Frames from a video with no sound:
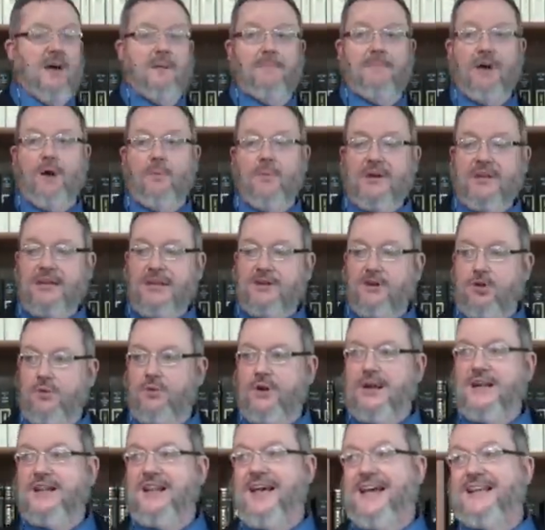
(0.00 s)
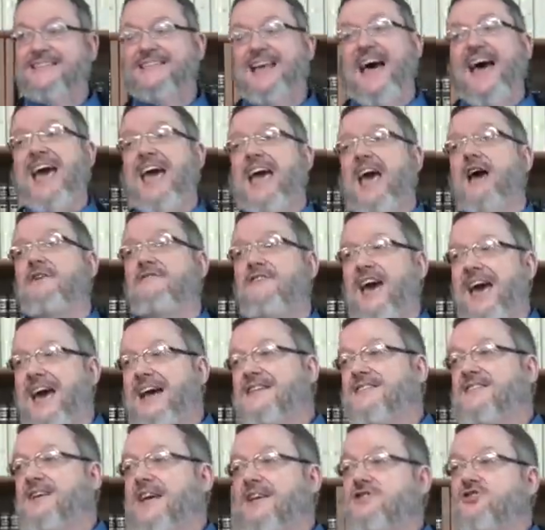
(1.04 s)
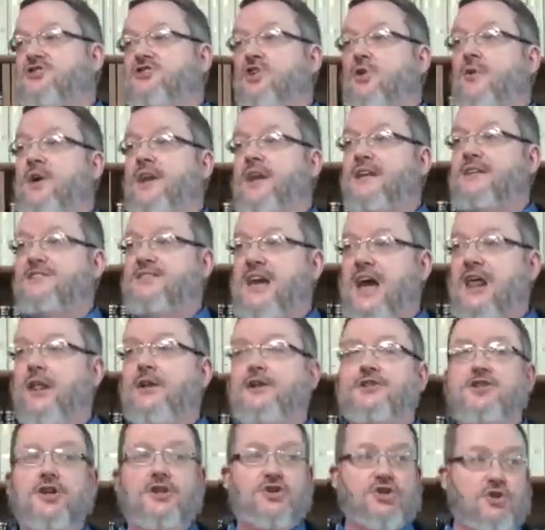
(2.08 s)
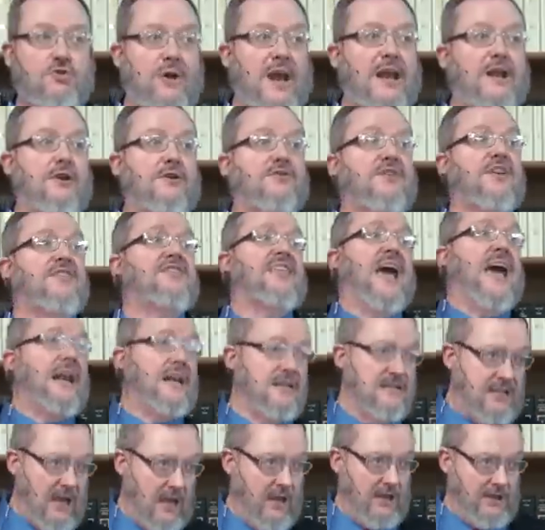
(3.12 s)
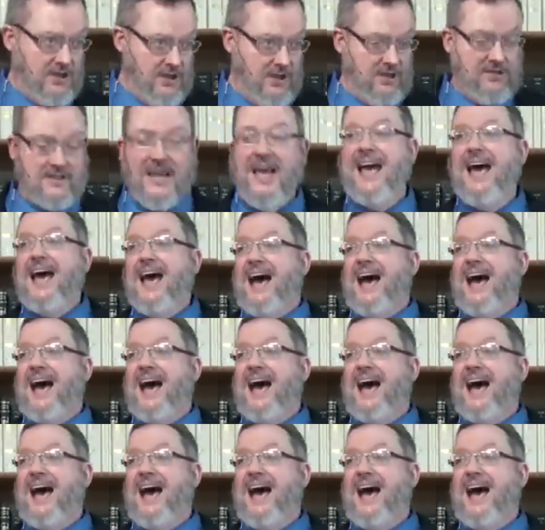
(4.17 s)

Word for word: But we need to realize I have access to an intelligence greater than that intelligence.